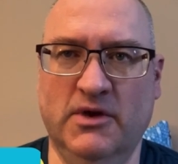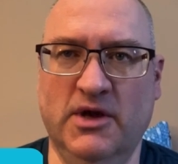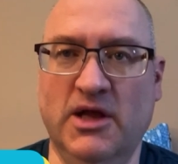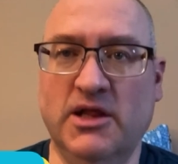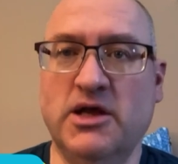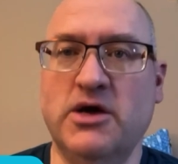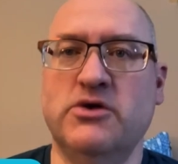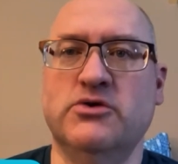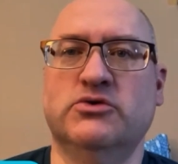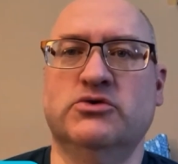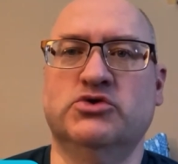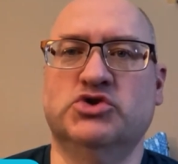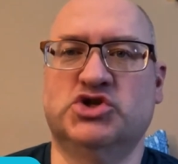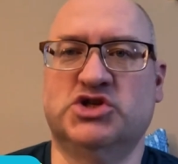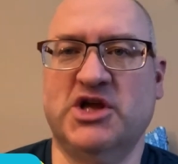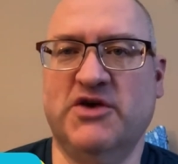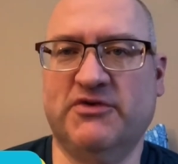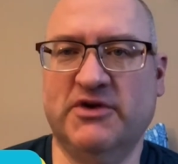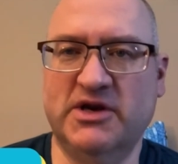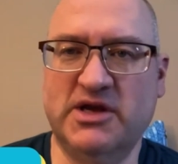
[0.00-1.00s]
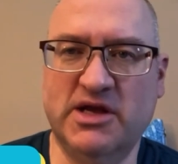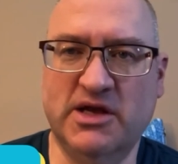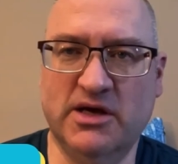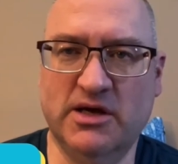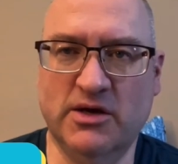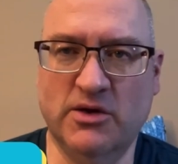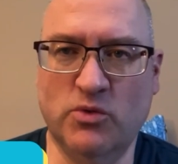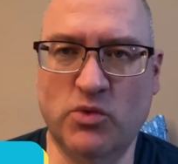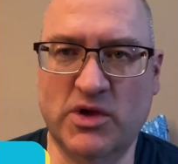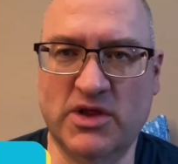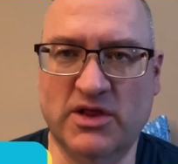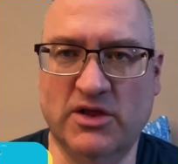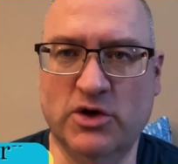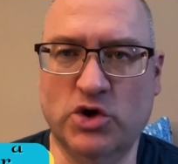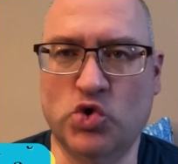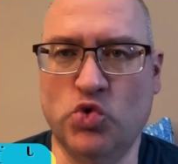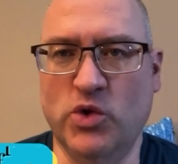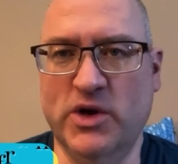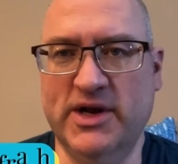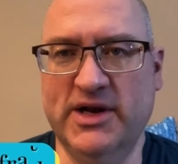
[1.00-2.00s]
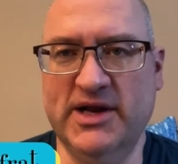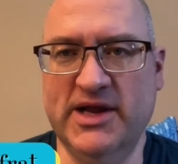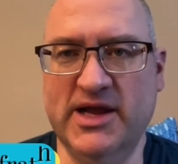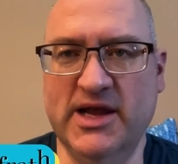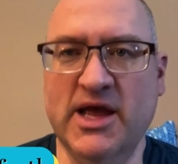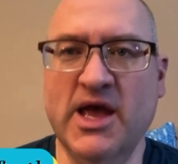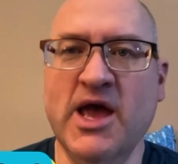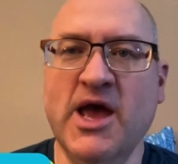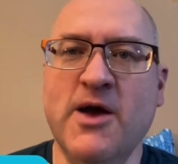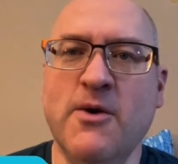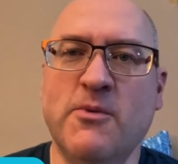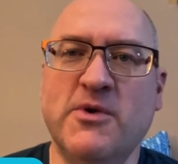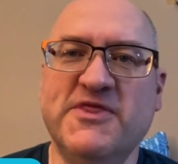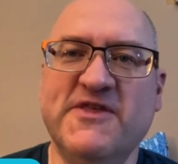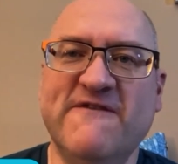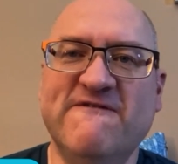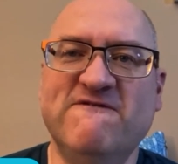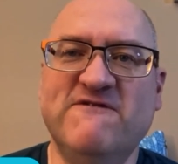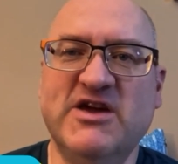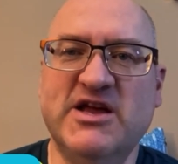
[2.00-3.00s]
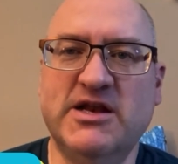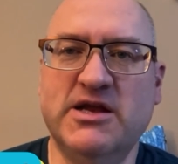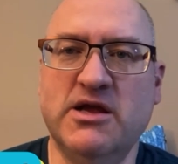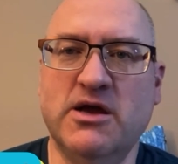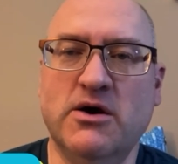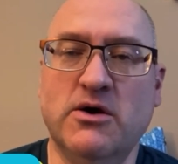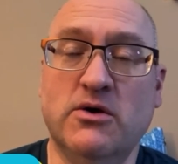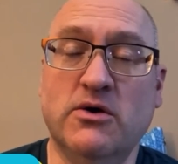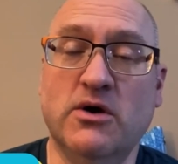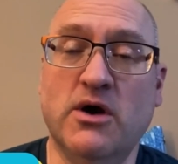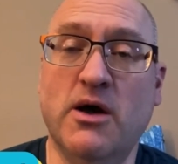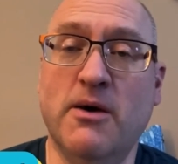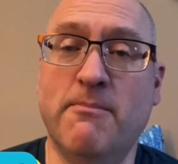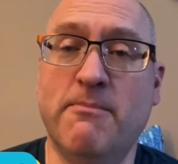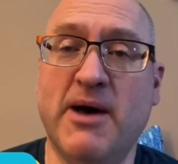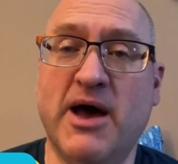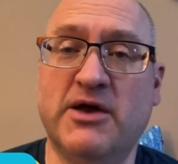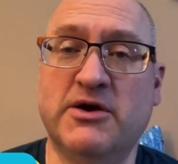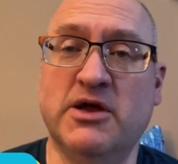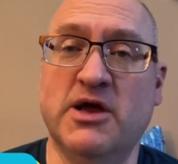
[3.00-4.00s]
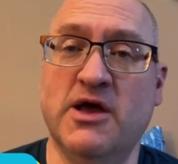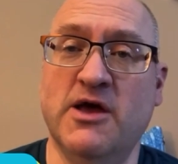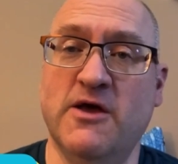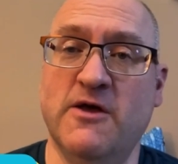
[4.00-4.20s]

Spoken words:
Hello, Stefan here with Liquidity with a video about